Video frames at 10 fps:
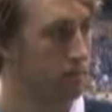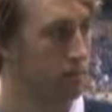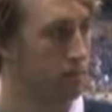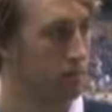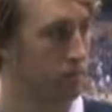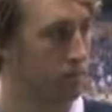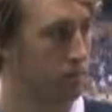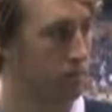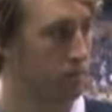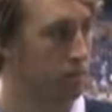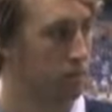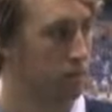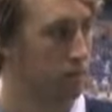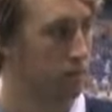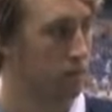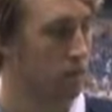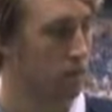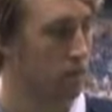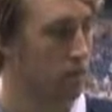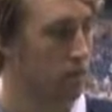
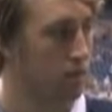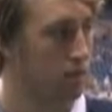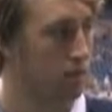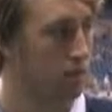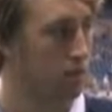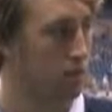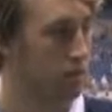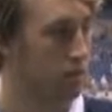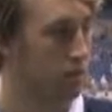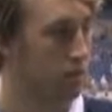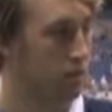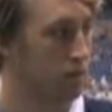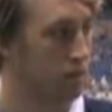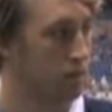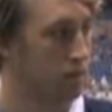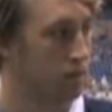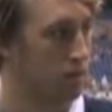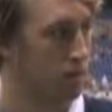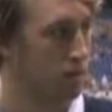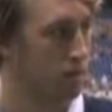
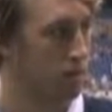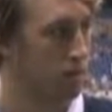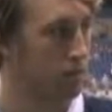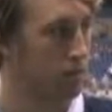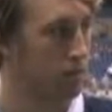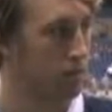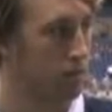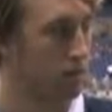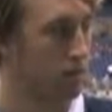(silent)